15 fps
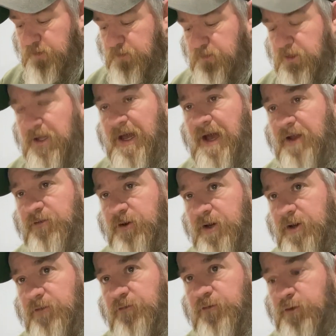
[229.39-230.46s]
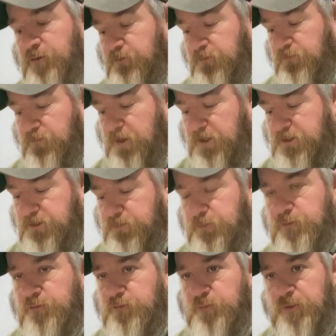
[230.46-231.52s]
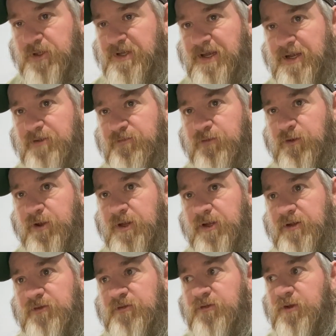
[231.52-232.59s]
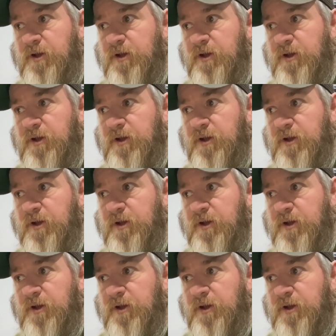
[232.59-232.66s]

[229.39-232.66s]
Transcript: Dehydrated fruits and vegetables, potato flakes.